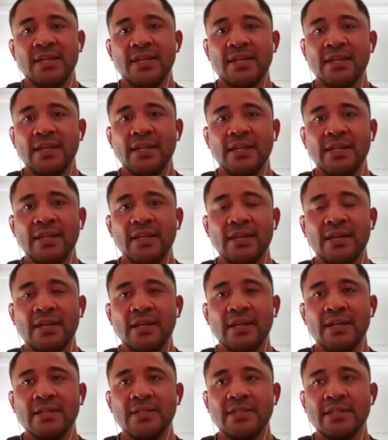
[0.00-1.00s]
then
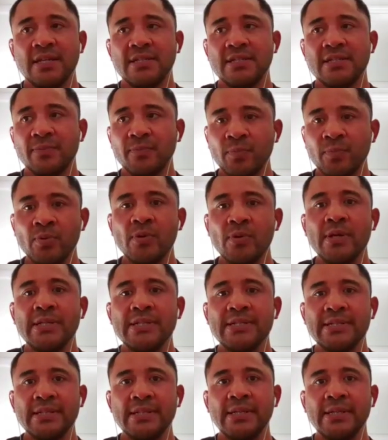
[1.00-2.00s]
it's a
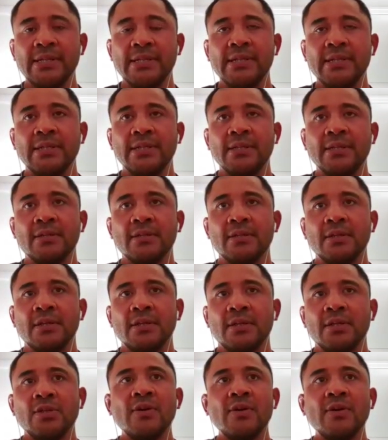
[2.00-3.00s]
pretty,
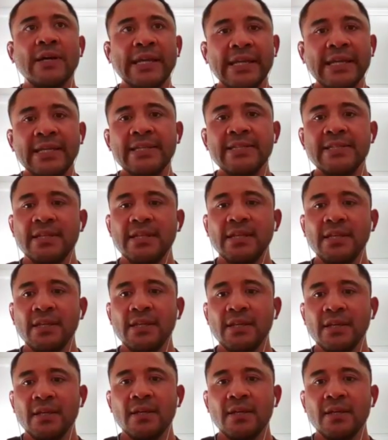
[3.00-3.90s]
not easy,